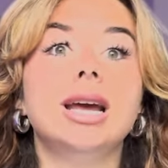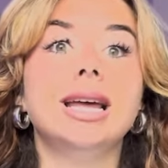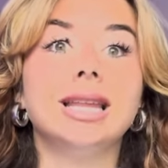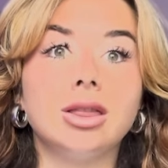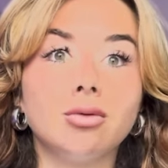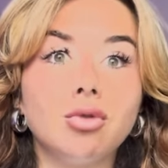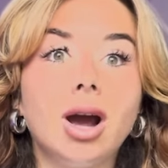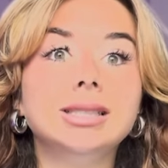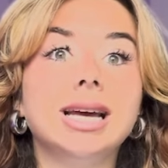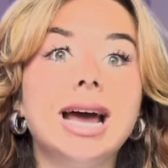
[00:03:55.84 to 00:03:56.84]
that the
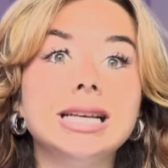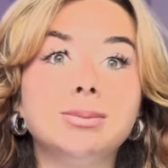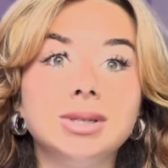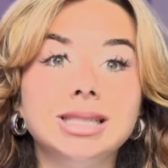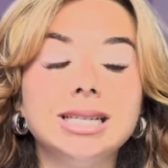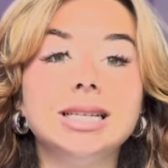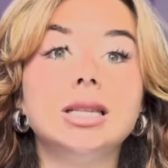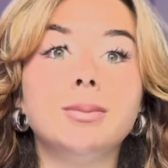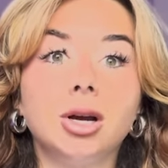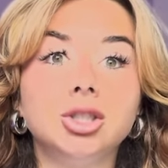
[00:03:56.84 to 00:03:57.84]
writer has presented
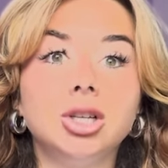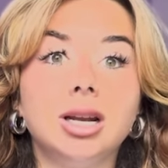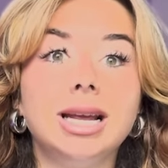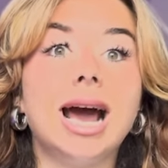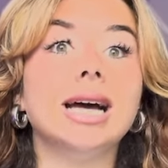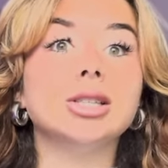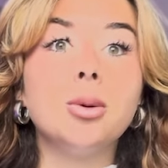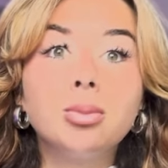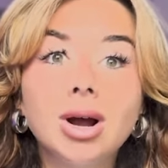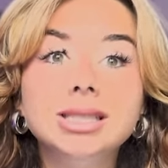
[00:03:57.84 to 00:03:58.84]
the bus journey as
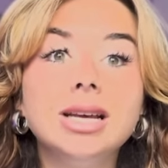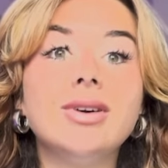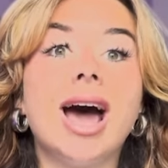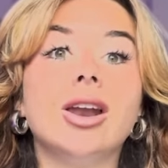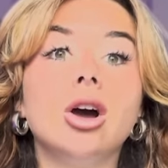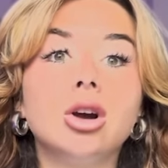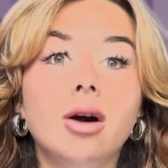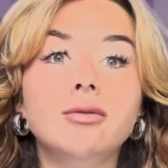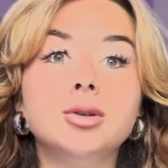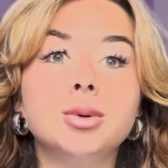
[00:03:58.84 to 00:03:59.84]
oppressive and
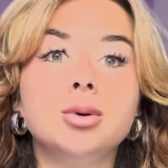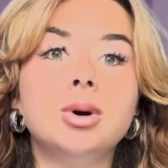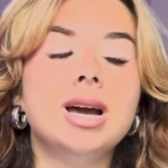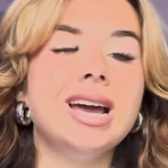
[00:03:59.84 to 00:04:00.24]
uncomfortable,